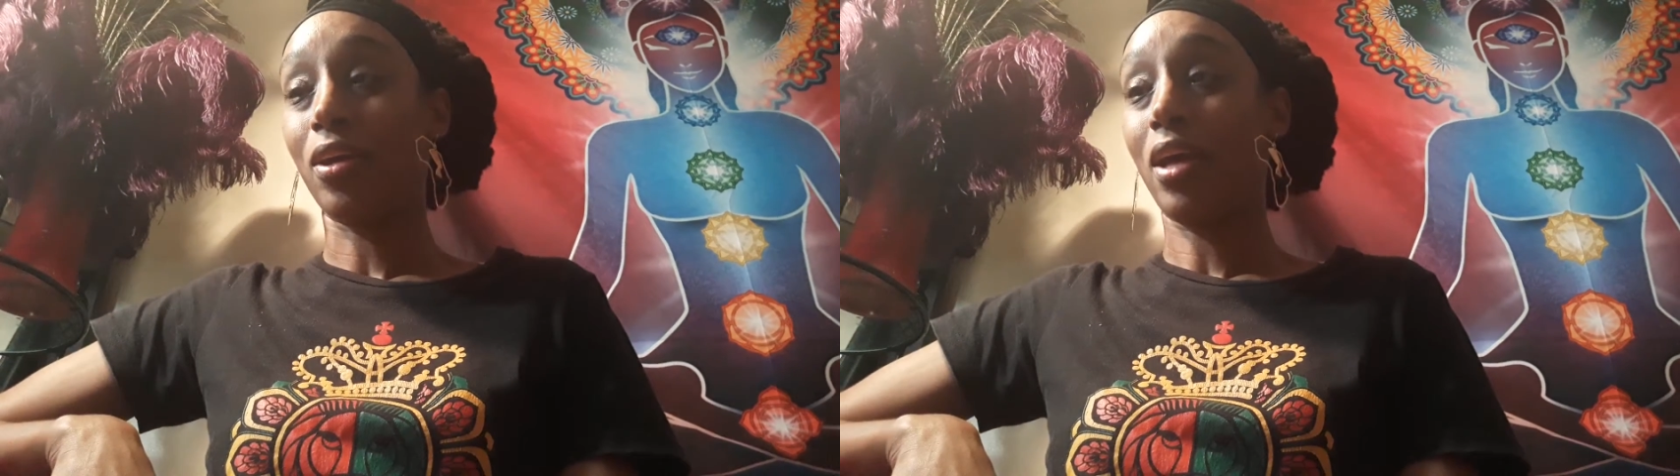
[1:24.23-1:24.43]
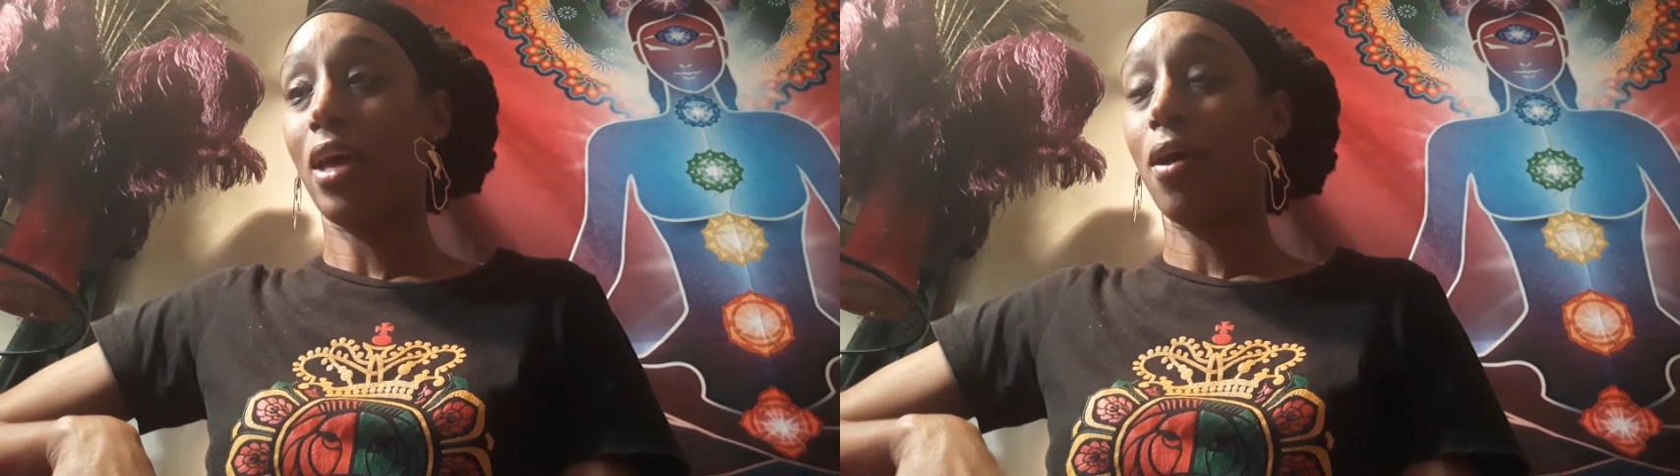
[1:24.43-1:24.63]

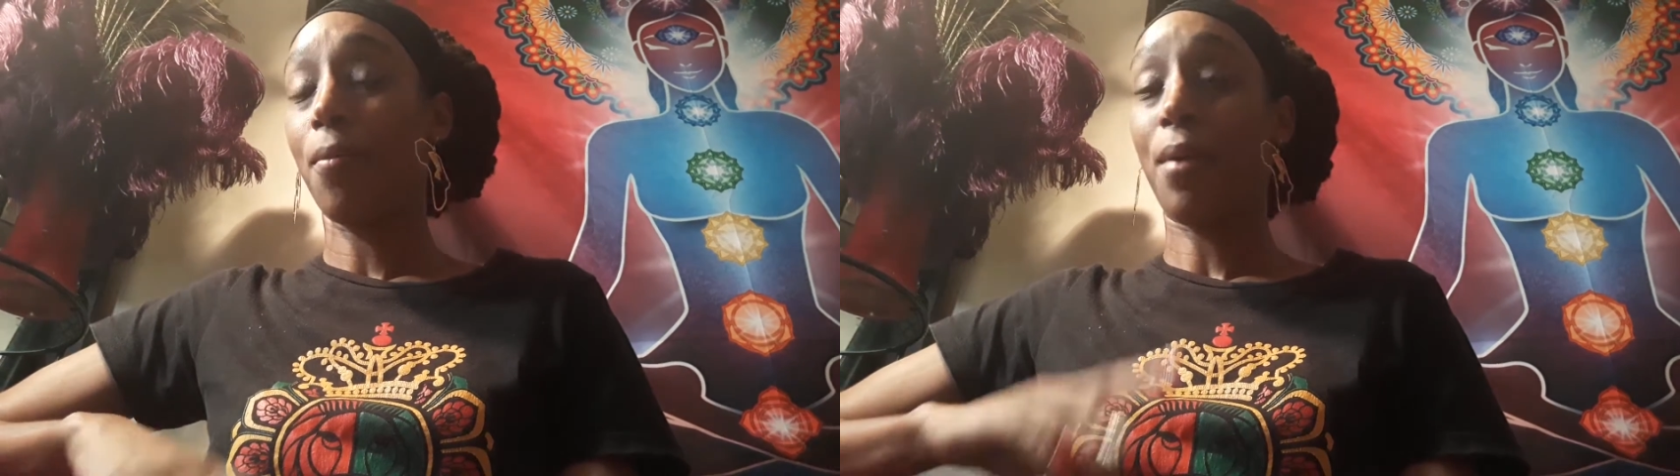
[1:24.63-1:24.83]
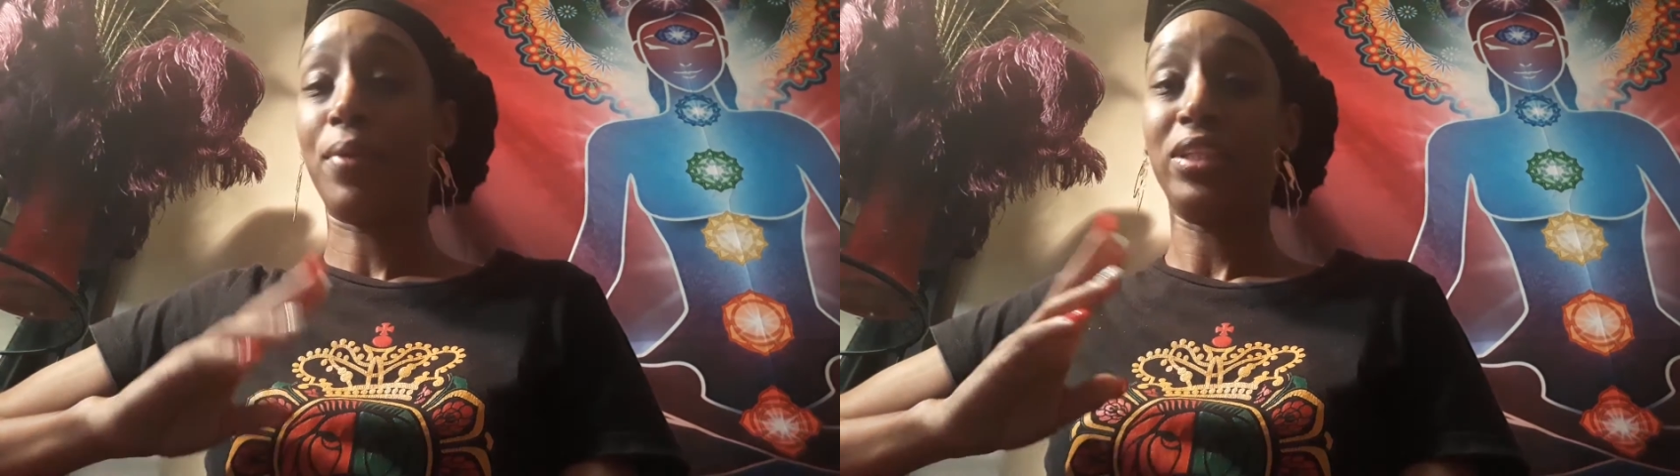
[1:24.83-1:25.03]
Um,
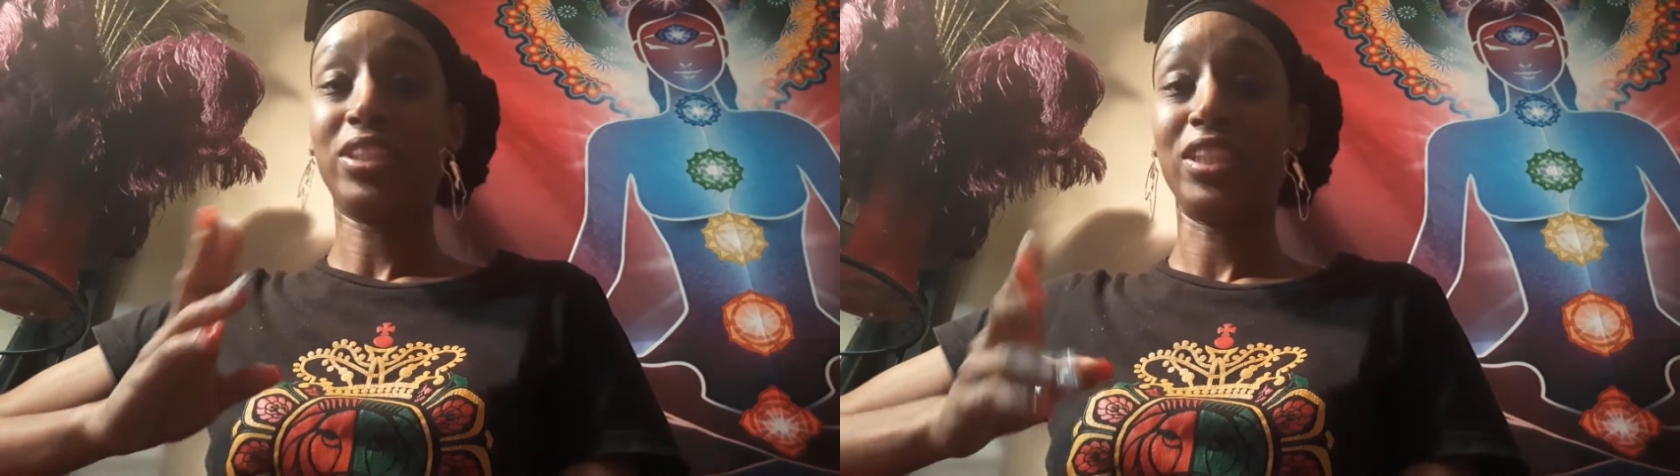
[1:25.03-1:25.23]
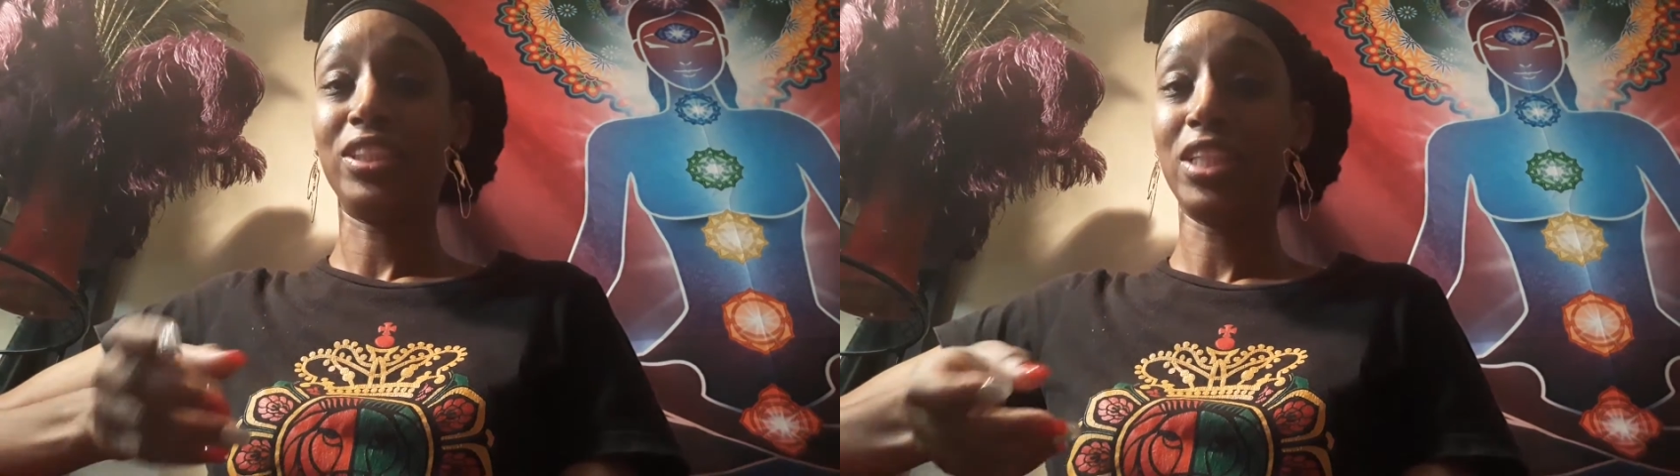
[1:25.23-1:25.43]
I may
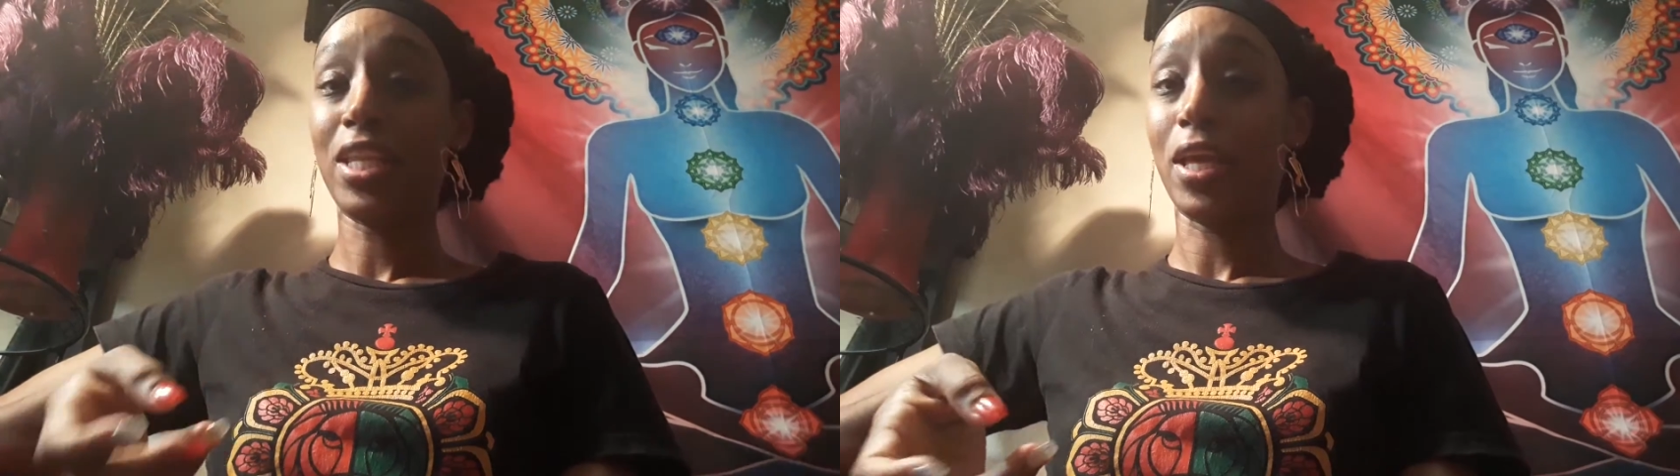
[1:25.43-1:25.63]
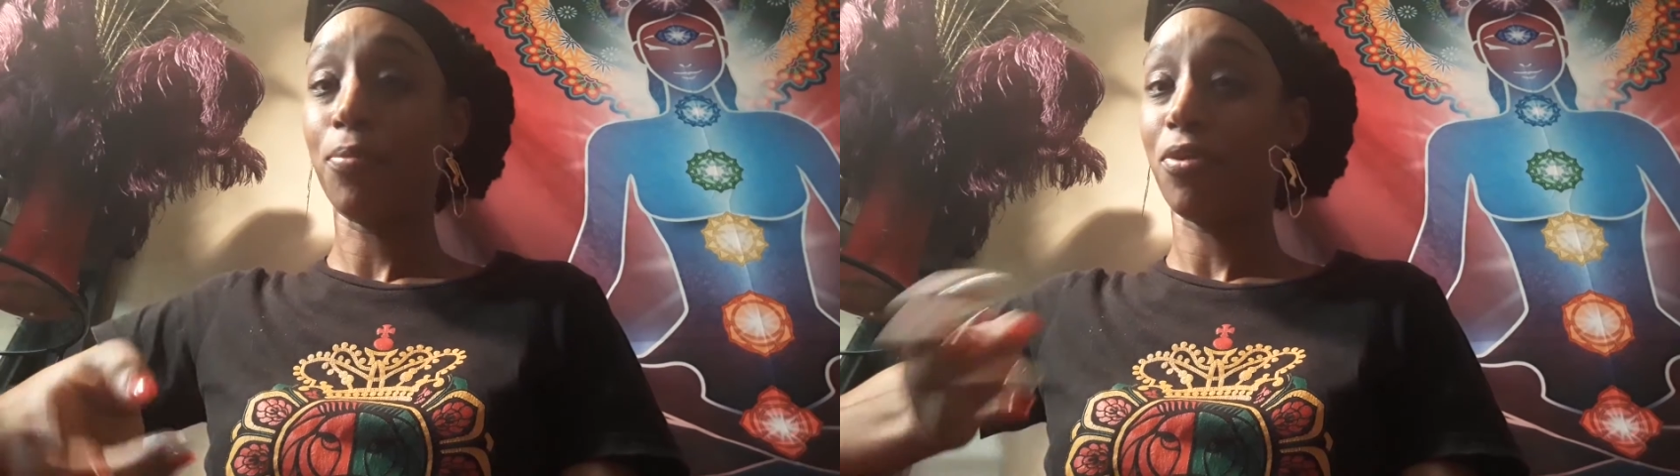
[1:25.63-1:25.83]
change the name,